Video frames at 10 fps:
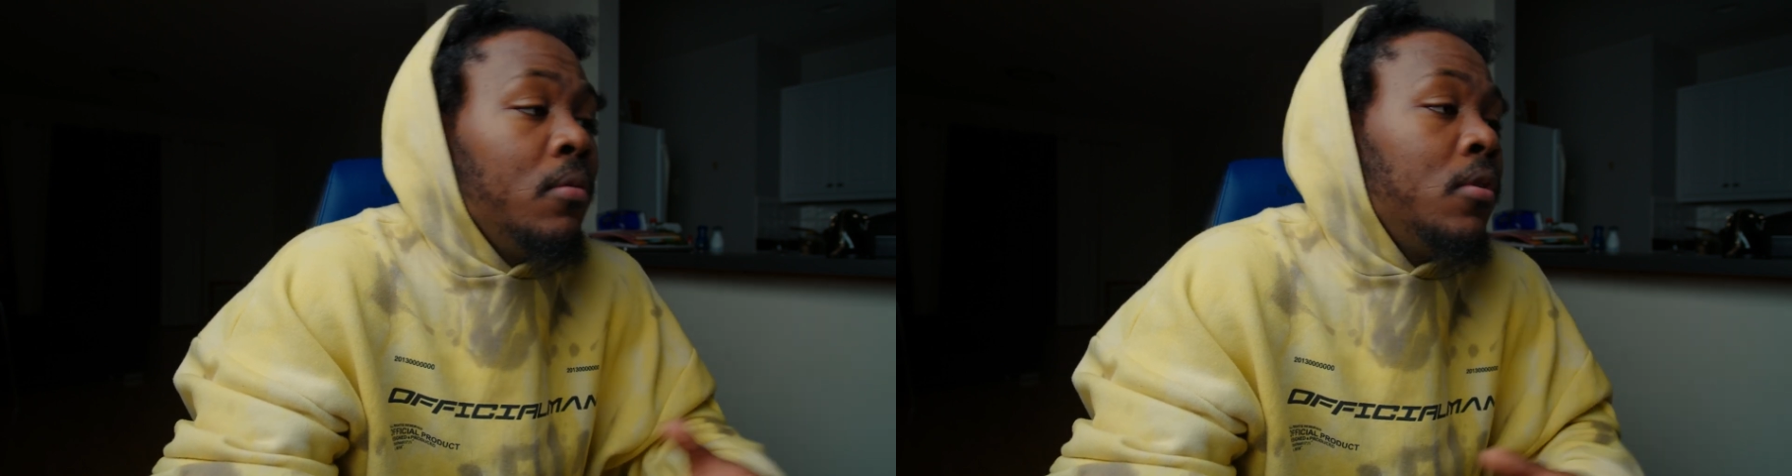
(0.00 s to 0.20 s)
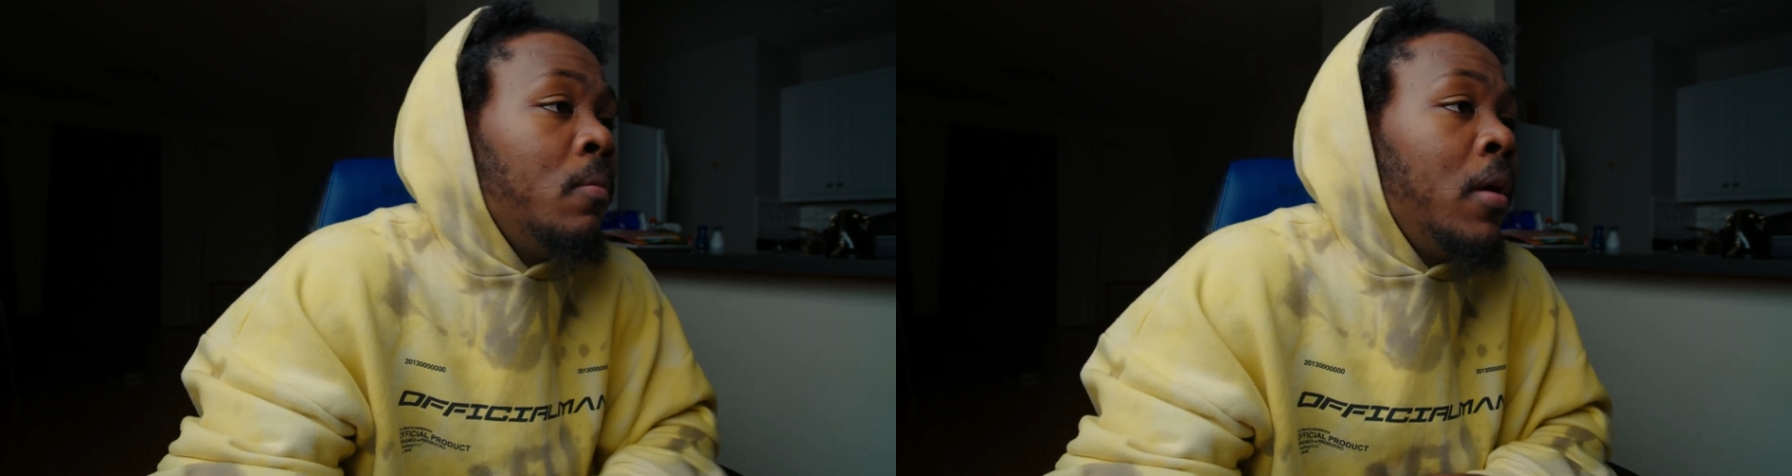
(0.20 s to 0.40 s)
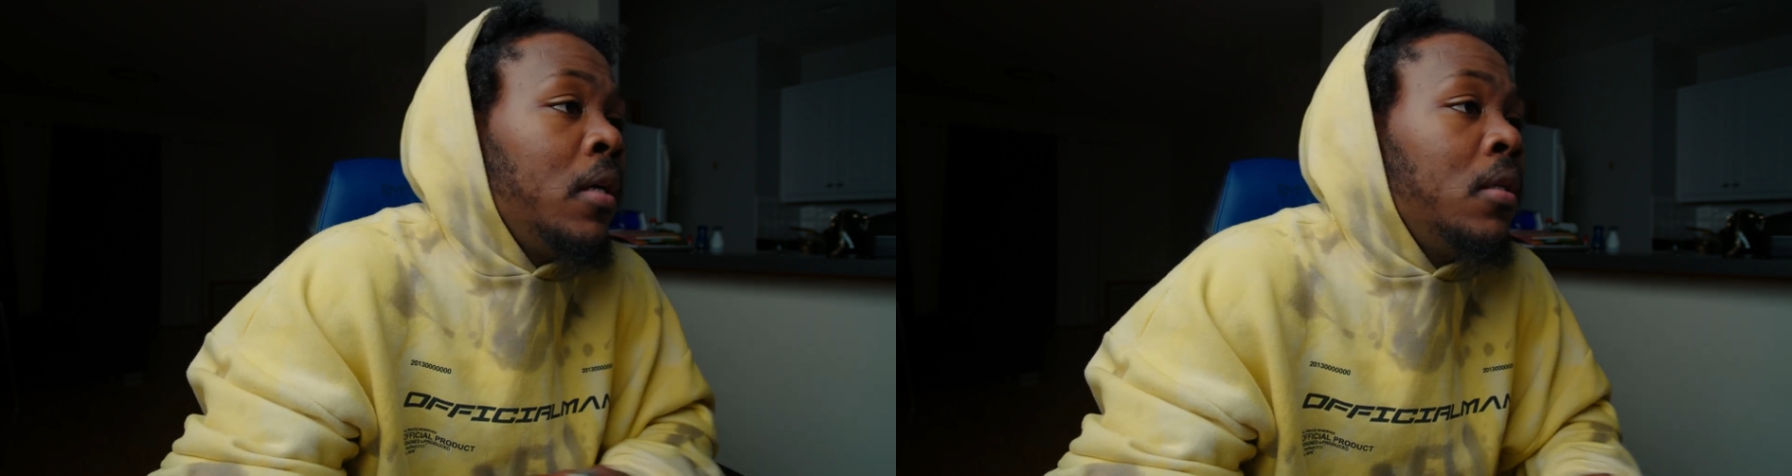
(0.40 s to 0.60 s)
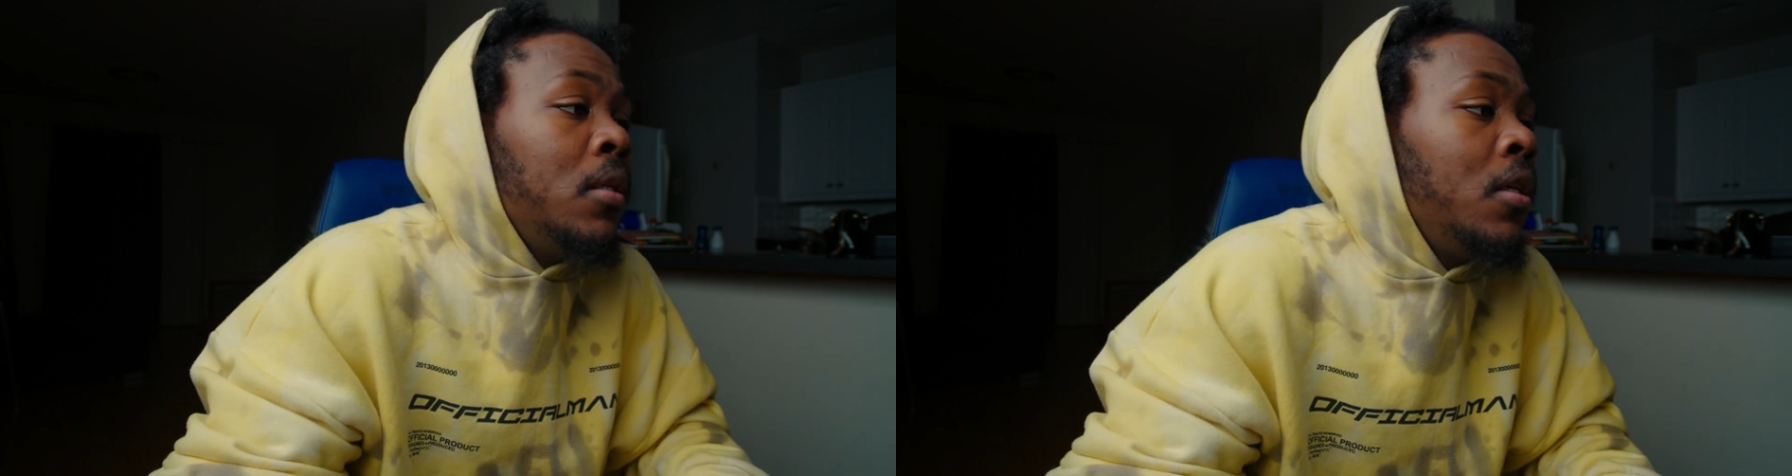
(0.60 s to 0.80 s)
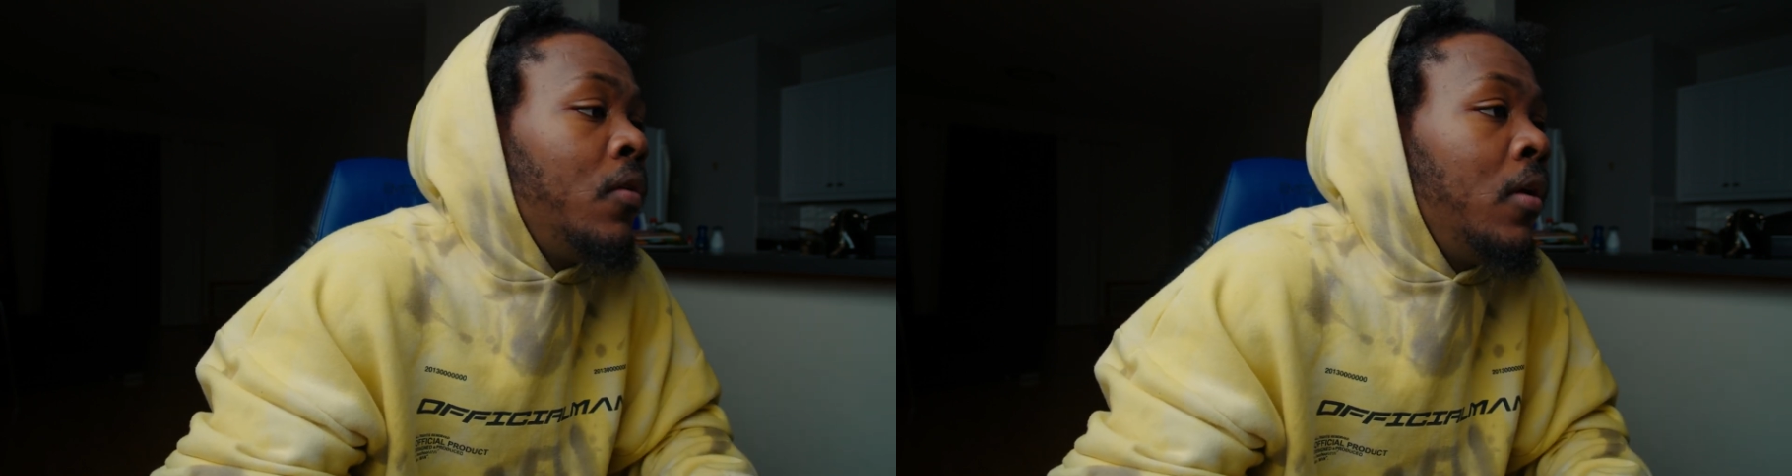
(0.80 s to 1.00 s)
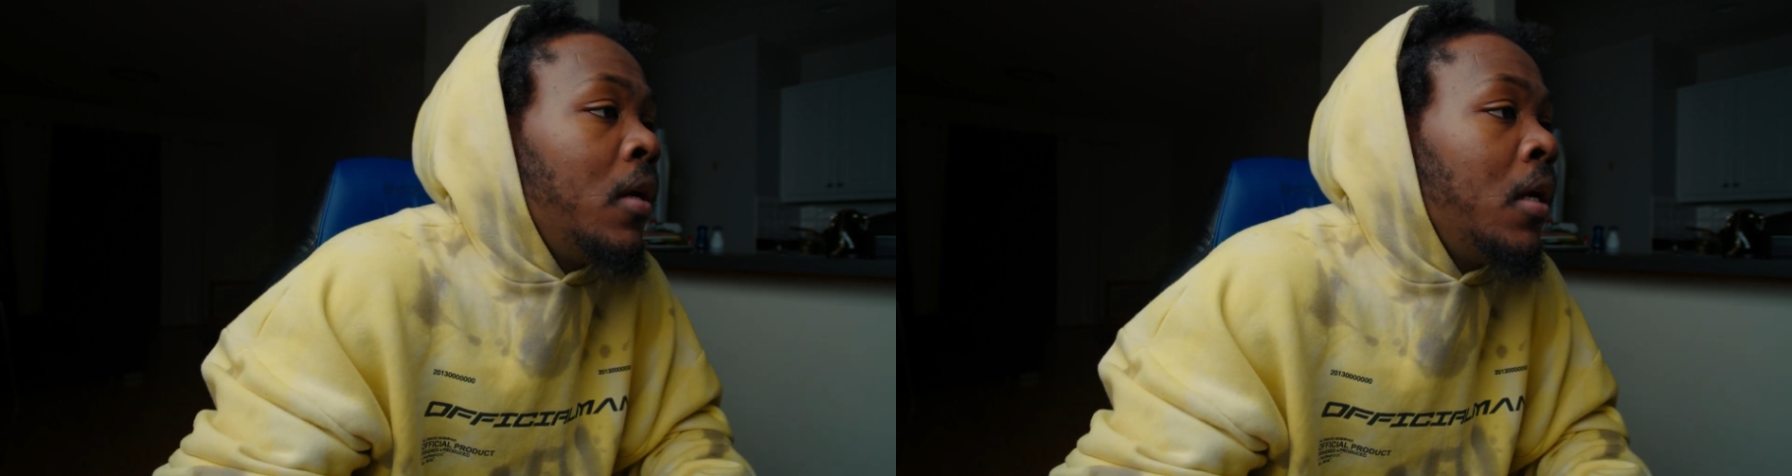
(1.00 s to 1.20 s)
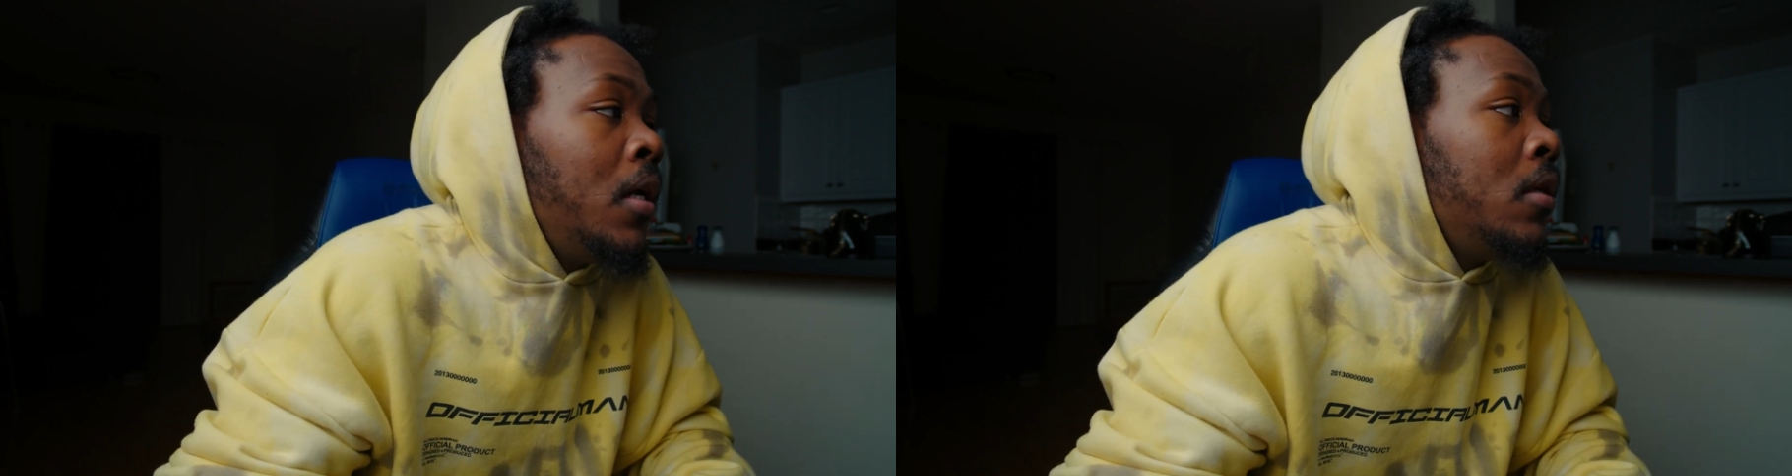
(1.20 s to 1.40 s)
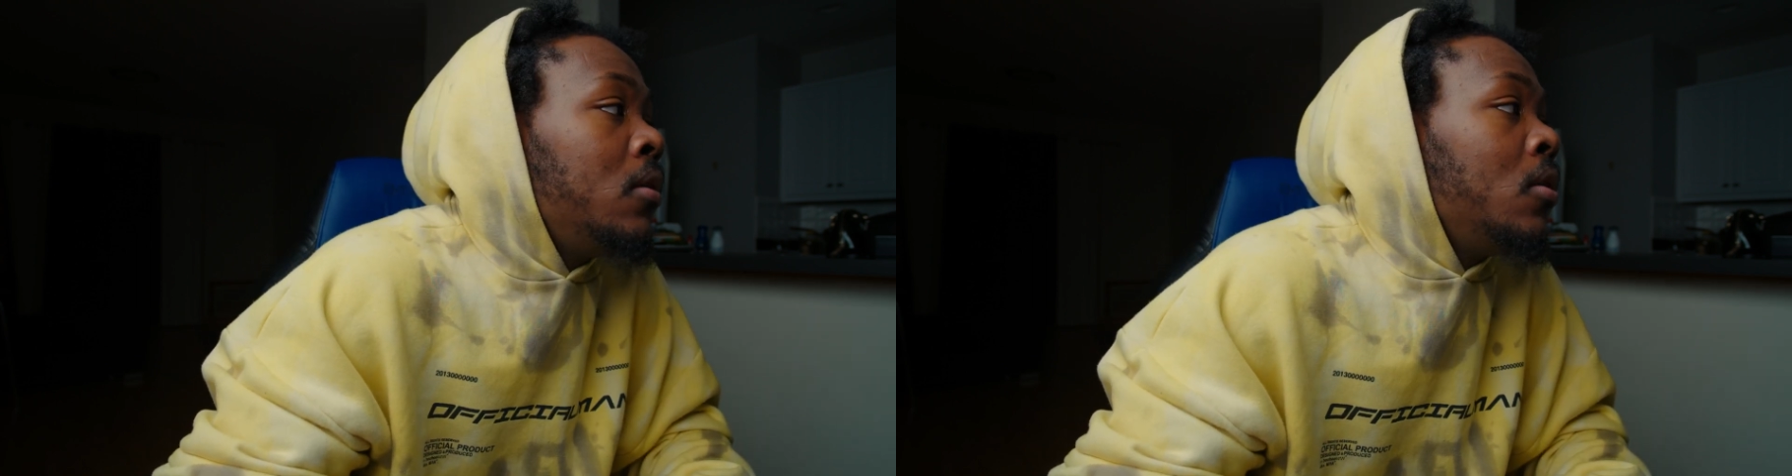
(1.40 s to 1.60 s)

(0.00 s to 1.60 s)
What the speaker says: So back to the screen, guys.